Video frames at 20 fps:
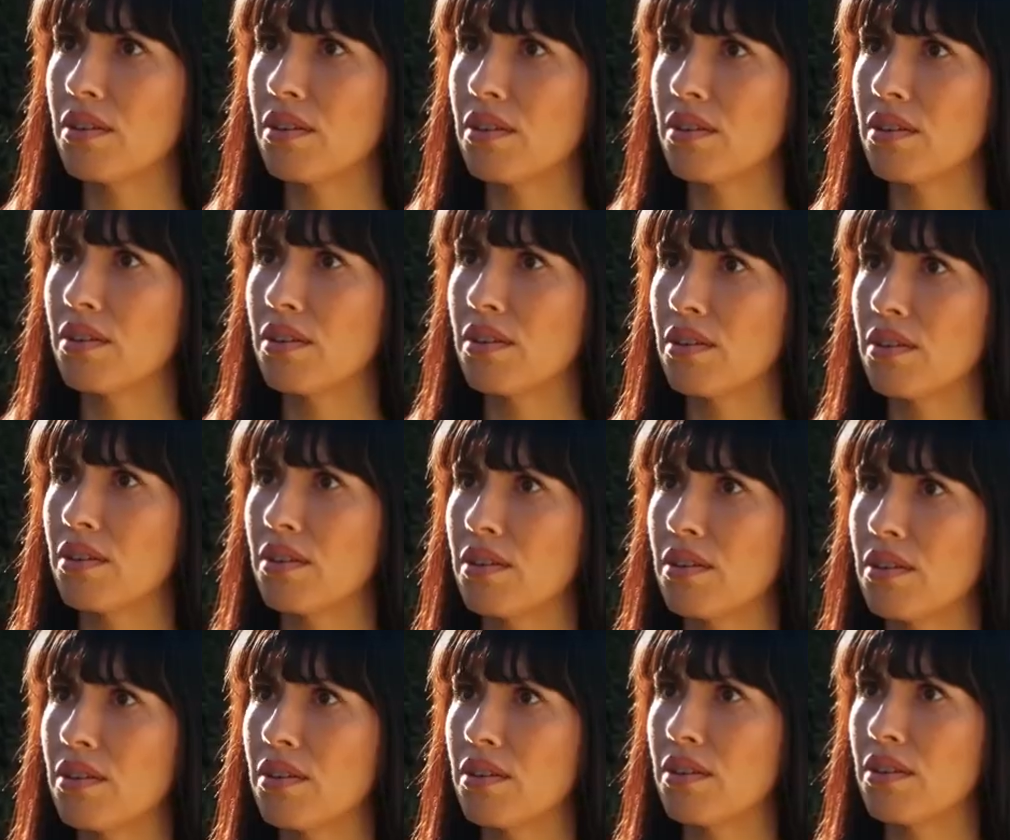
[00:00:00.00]

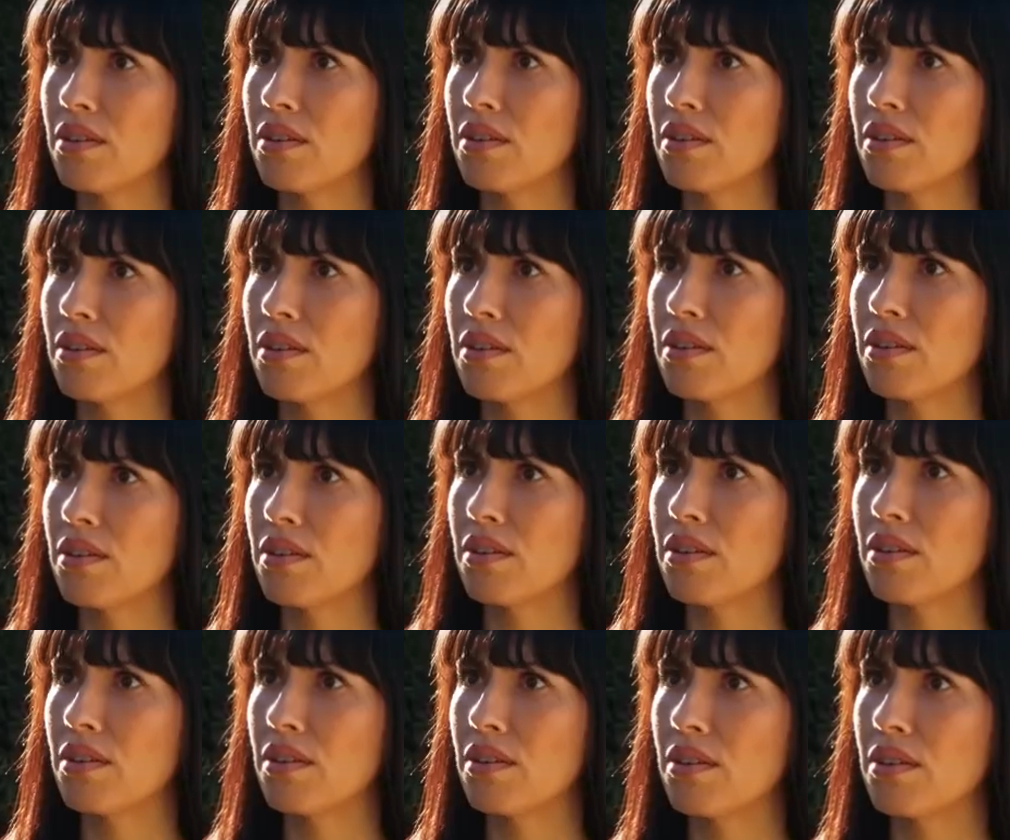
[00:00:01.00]

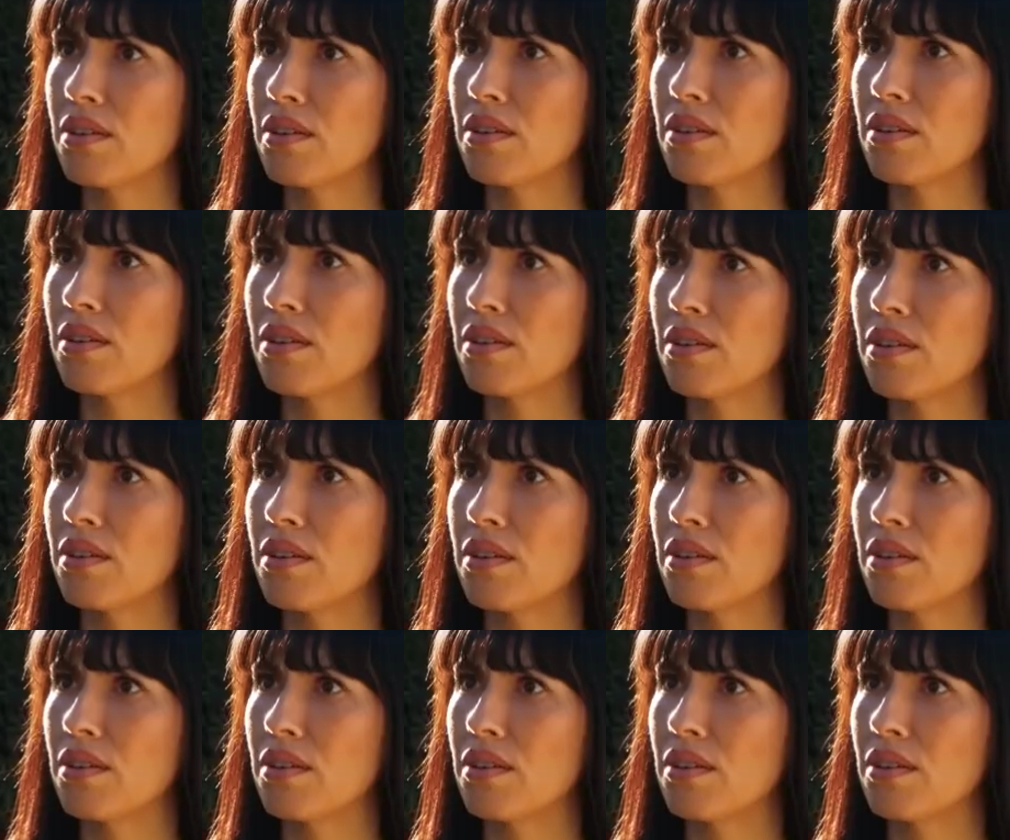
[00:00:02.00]

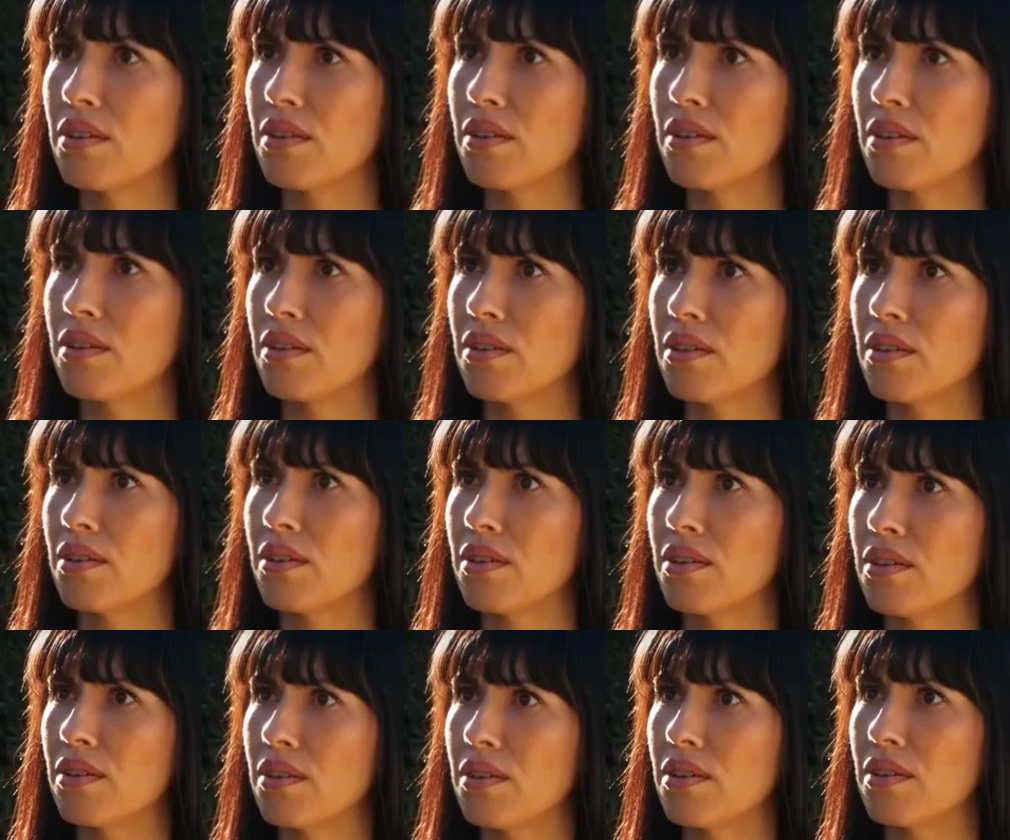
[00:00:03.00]

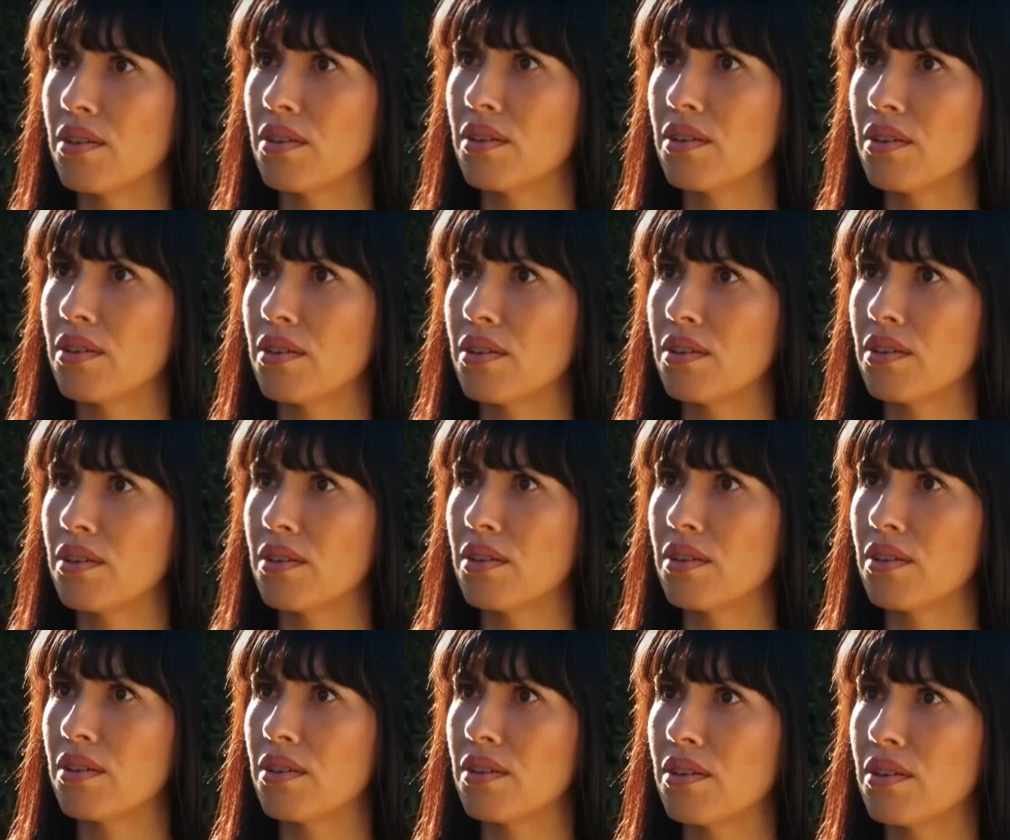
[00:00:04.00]

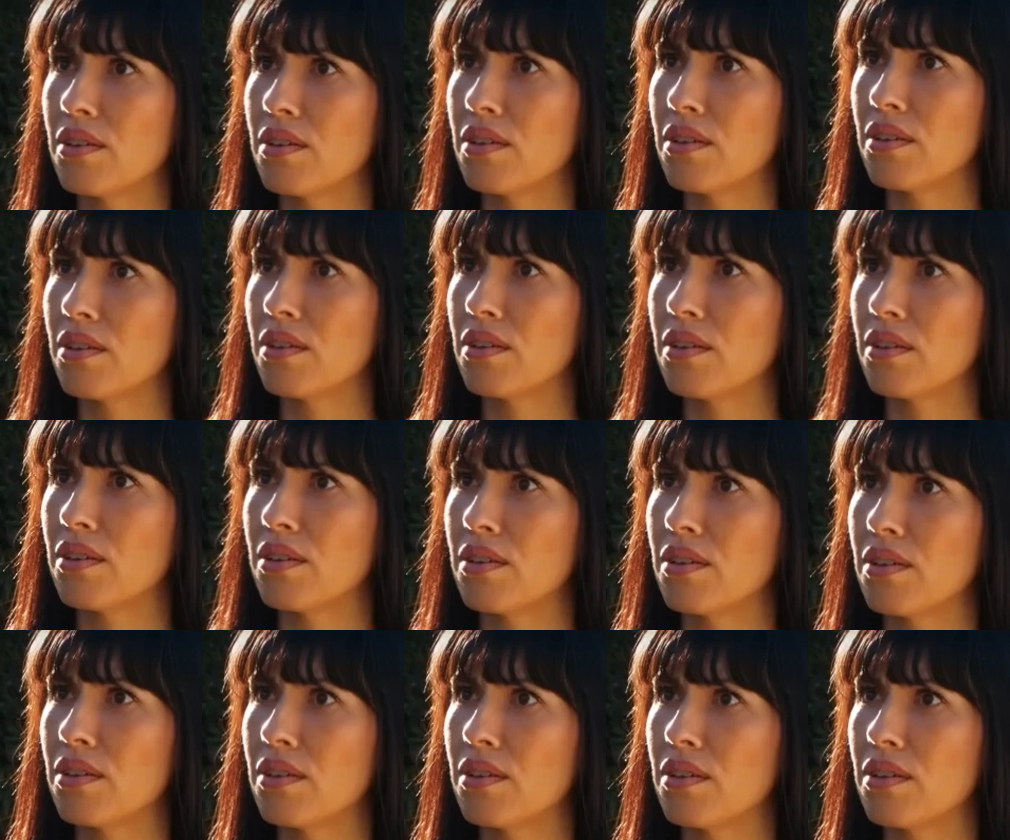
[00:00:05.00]

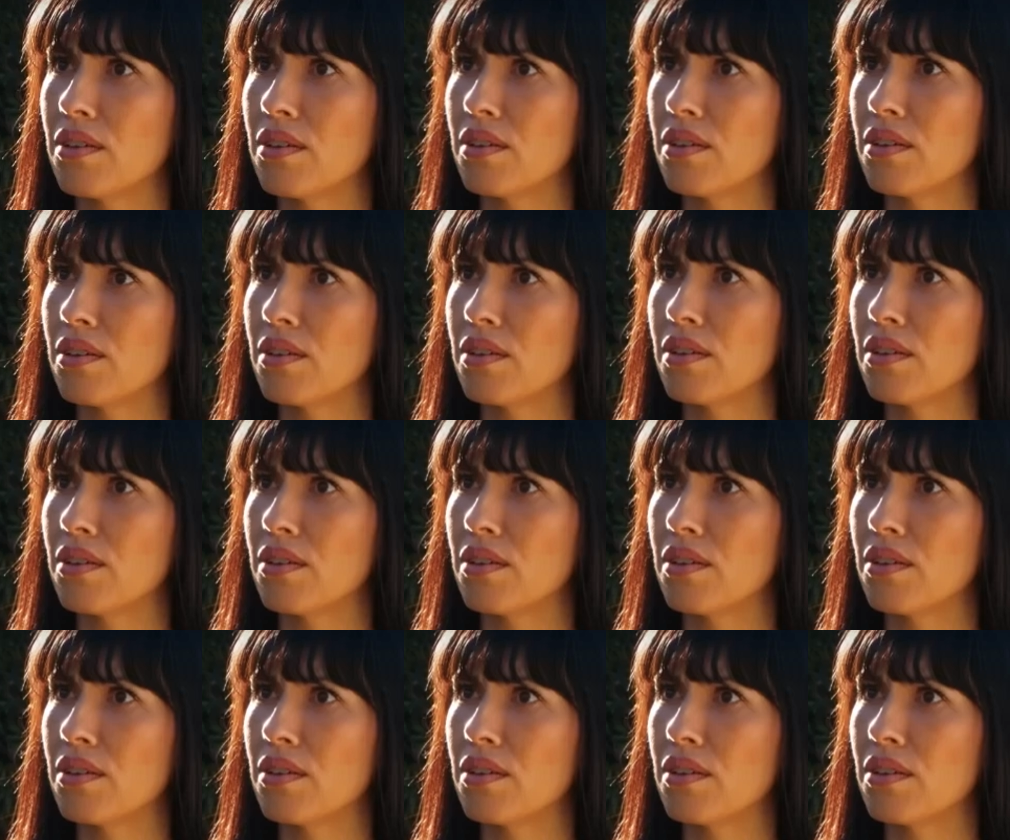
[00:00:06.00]
[no speech]